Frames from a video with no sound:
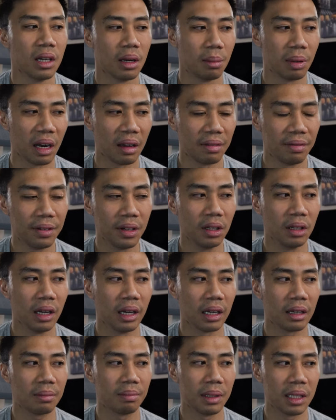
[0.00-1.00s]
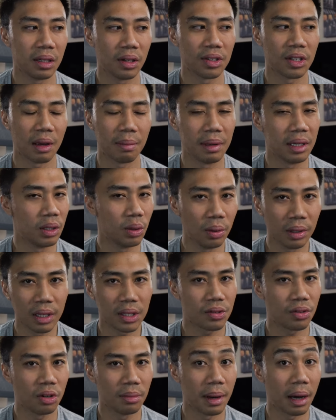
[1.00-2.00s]
but I feel like because I've been doing
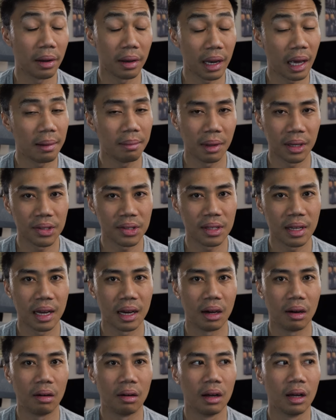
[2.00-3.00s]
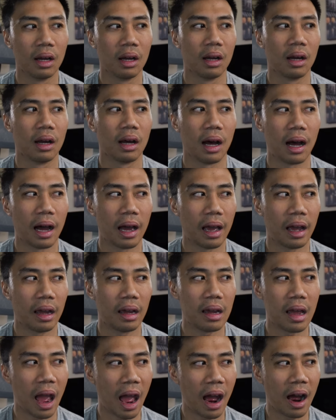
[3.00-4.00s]
this for about 9 months now,
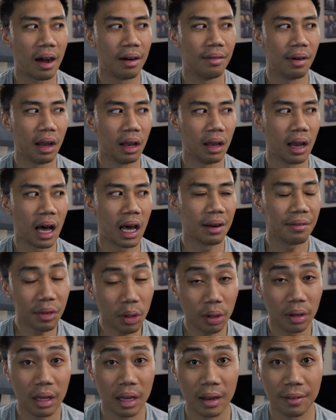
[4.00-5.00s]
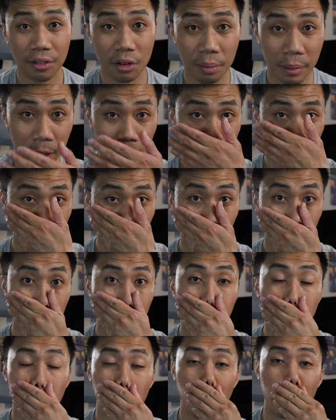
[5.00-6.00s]
I have a lot of good information
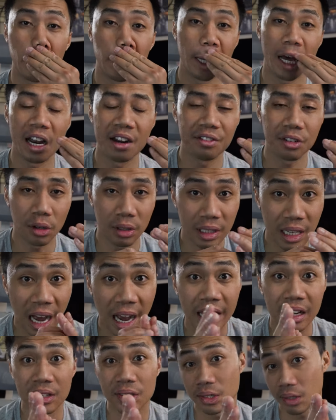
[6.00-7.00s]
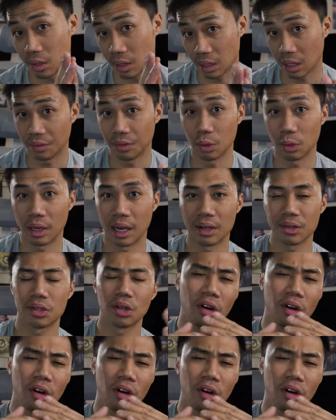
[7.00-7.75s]
and a lot of good guidance to give you guys.